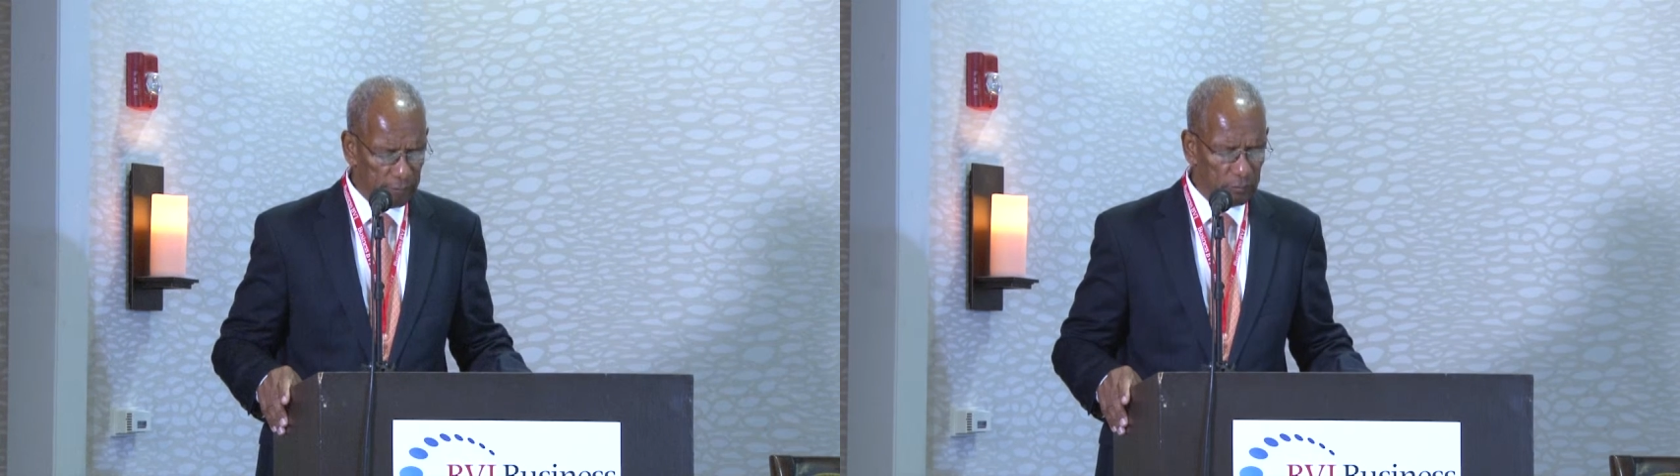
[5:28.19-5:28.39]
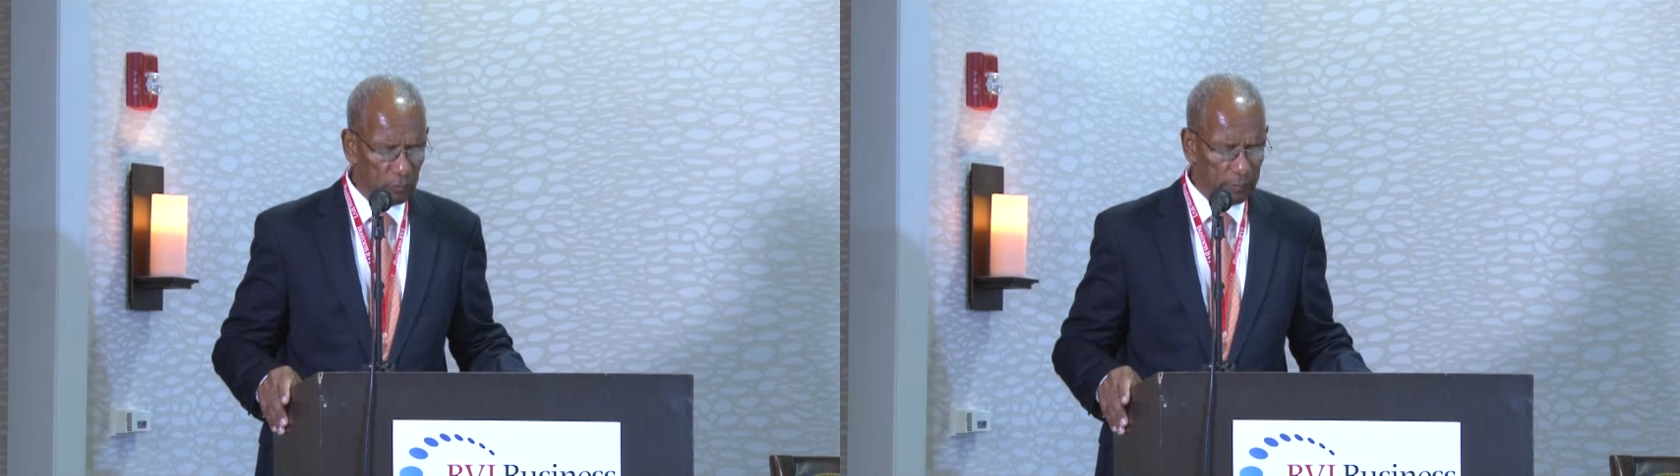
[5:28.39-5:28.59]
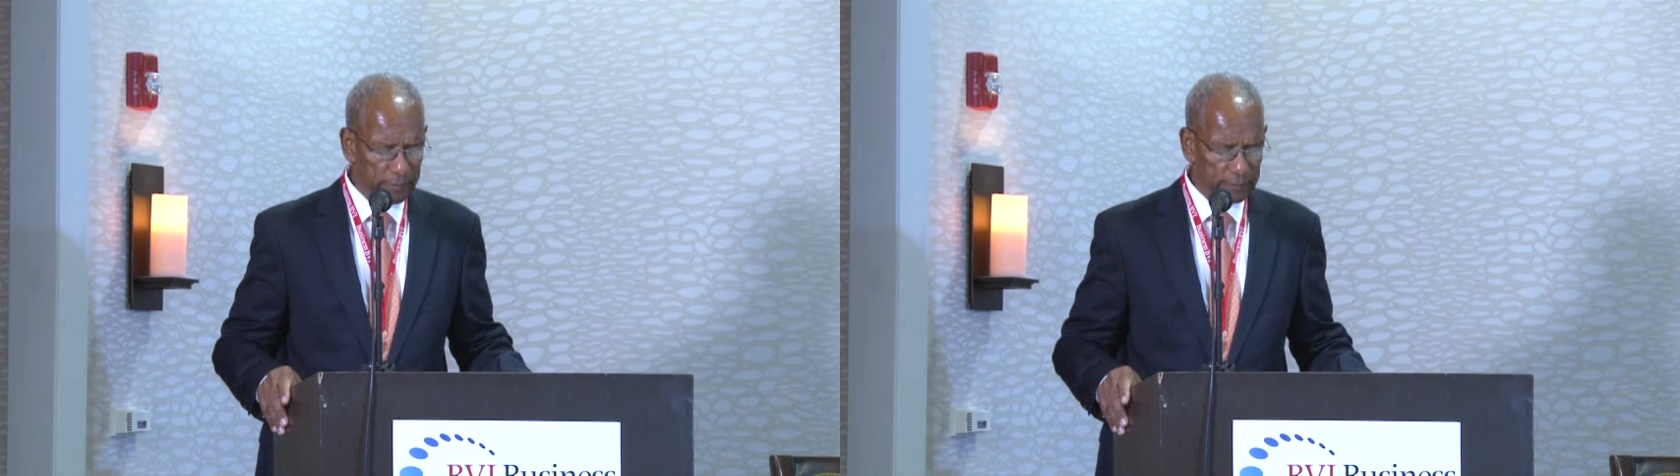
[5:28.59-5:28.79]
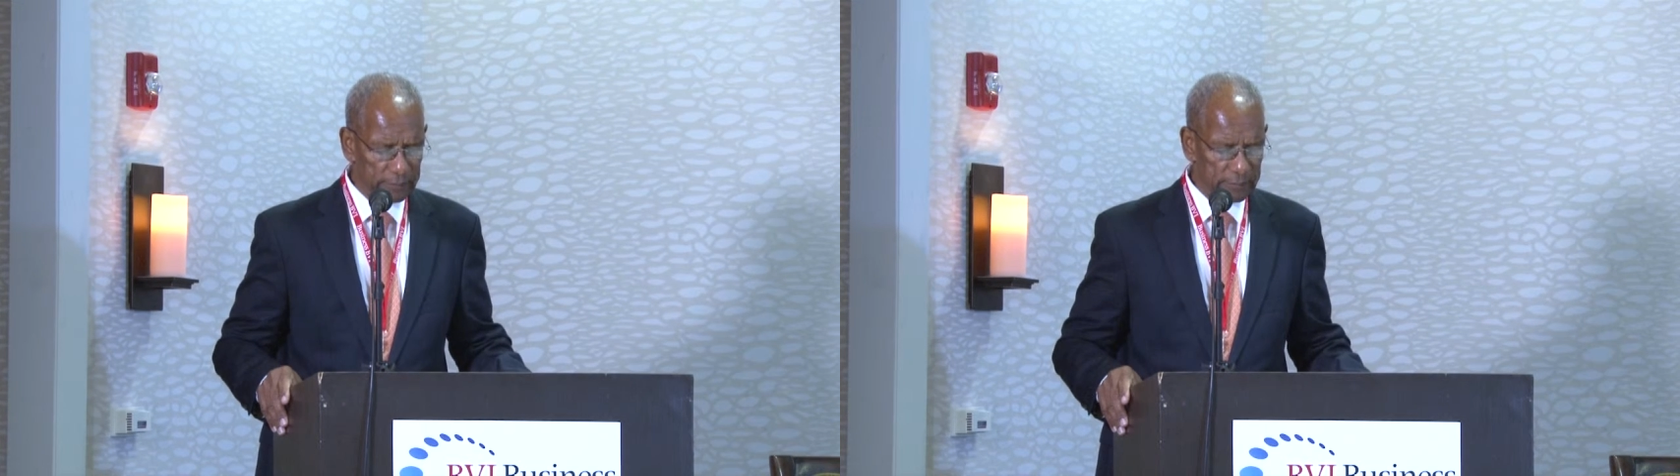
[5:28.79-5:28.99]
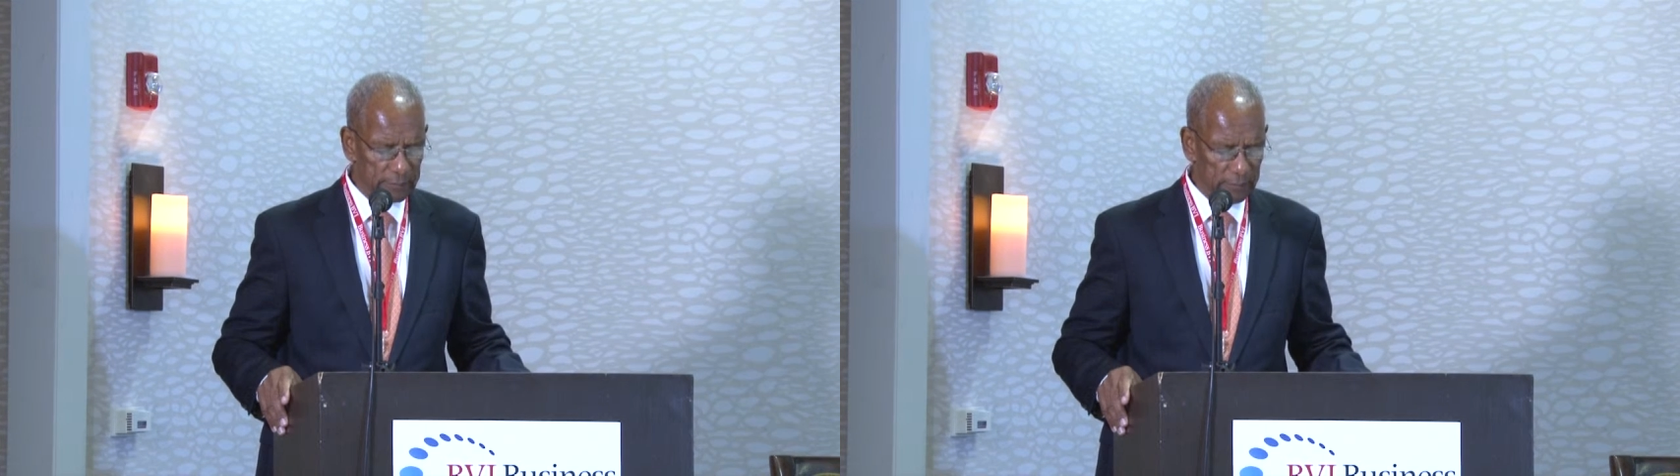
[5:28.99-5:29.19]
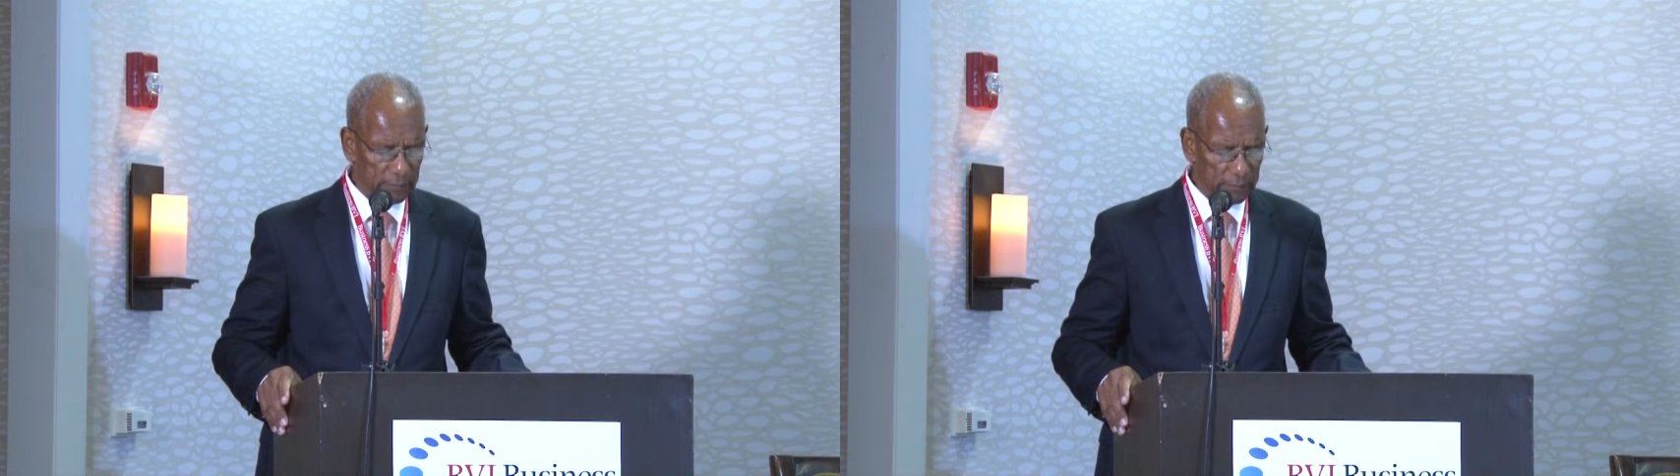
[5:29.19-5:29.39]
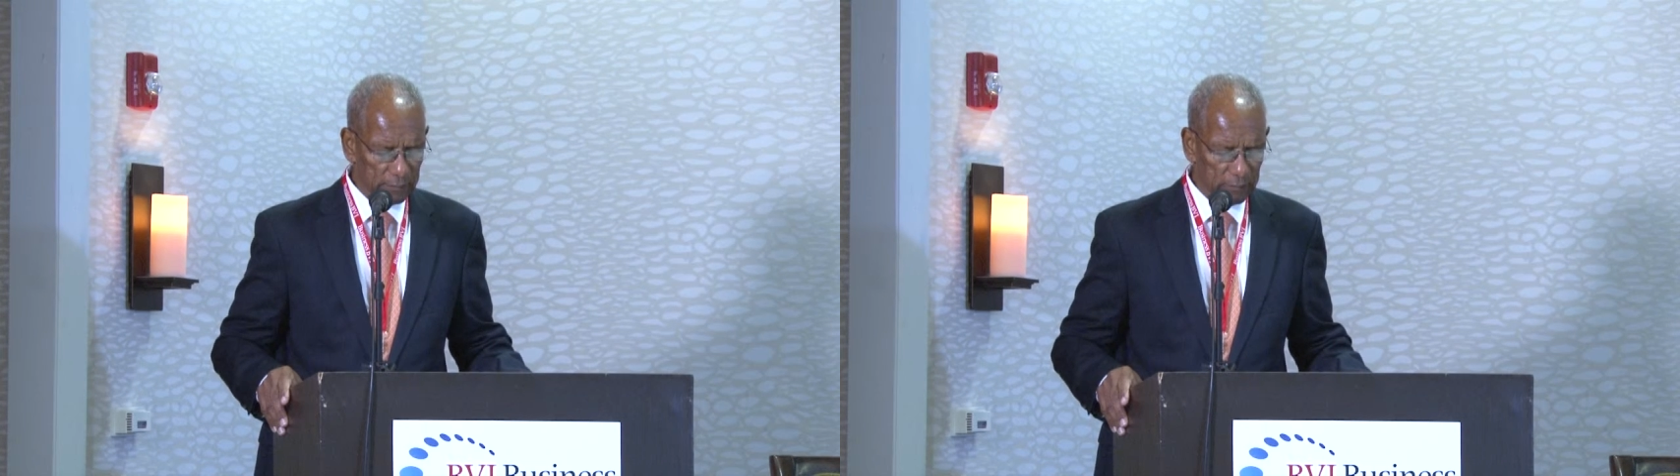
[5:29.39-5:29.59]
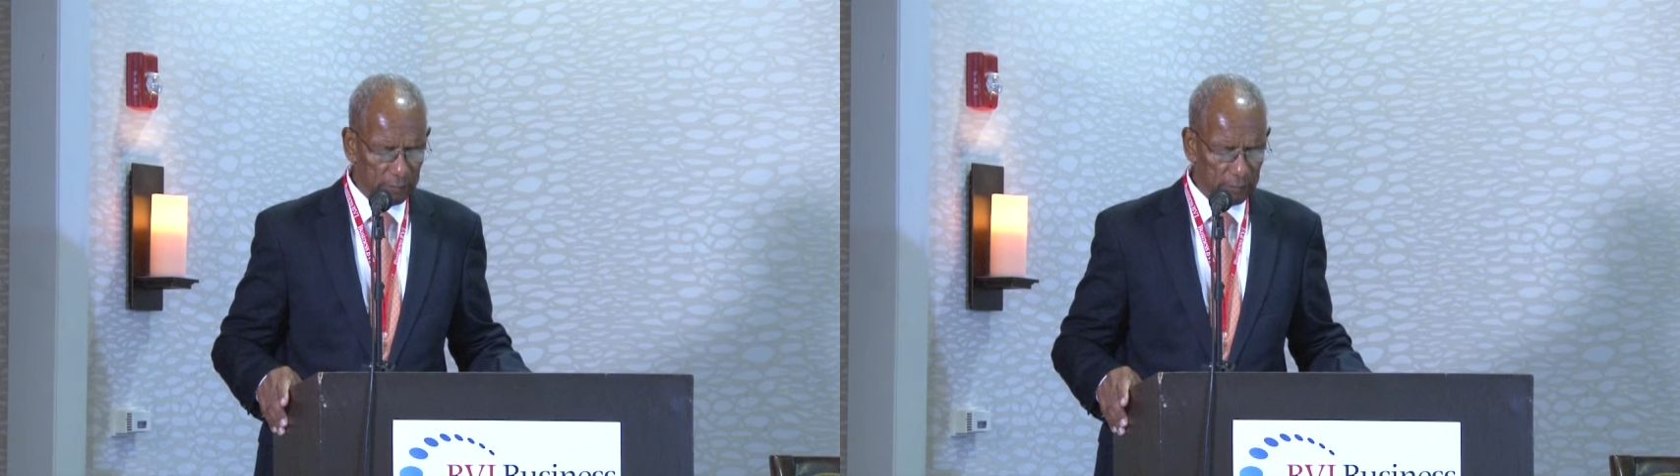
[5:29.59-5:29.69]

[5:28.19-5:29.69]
new ways to